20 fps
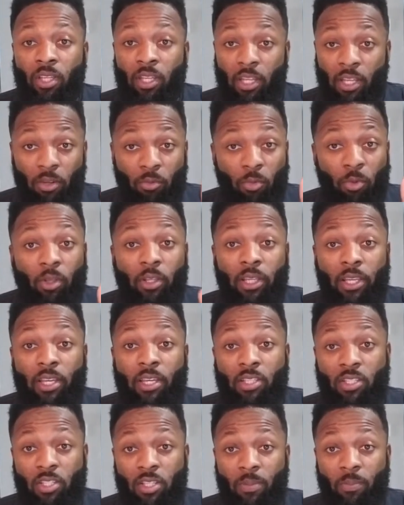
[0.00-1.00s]
It really
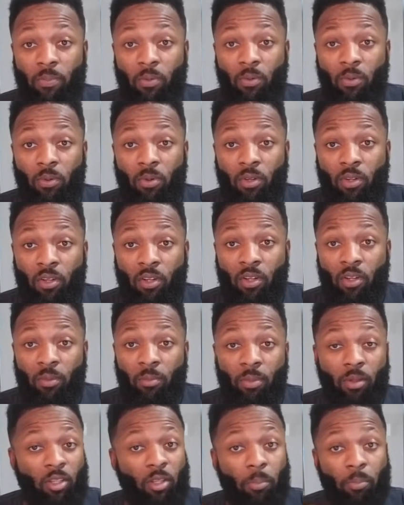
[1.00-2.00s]
is simple.
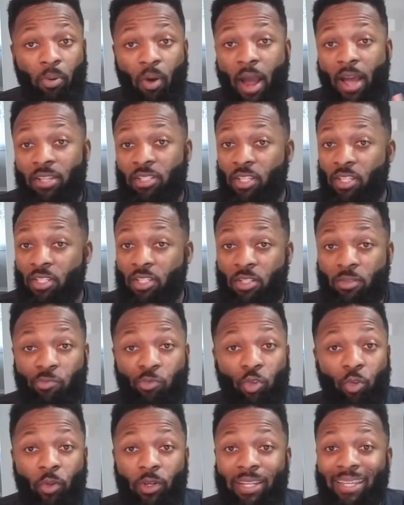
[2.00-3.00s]
But the process of
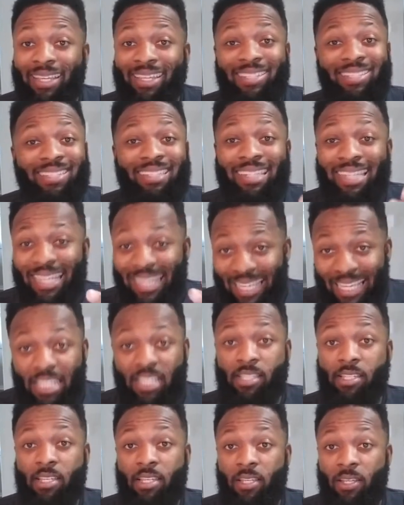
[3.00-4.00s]
doing it isn't
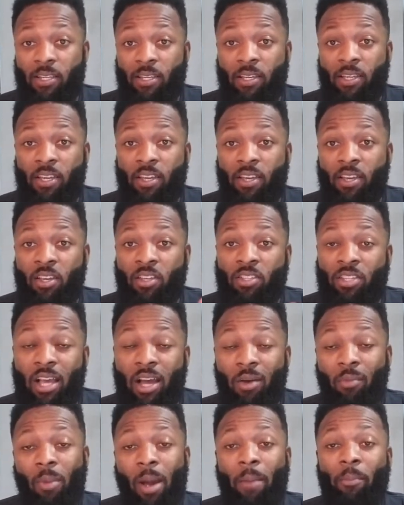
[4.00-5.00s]
easy. So
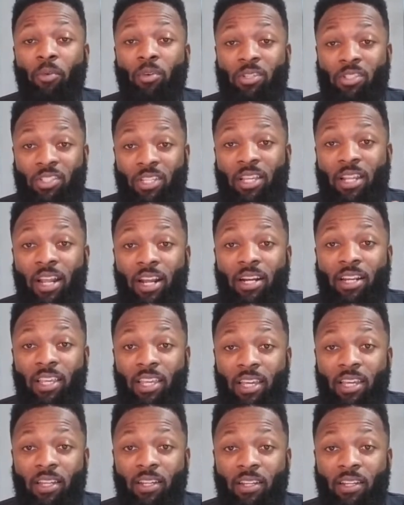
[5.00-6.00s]
I'm going to say that
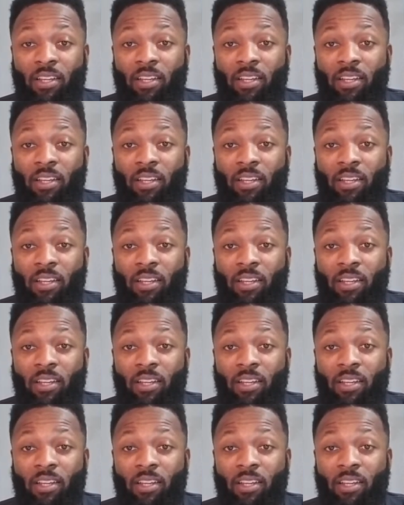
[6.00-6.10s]
again.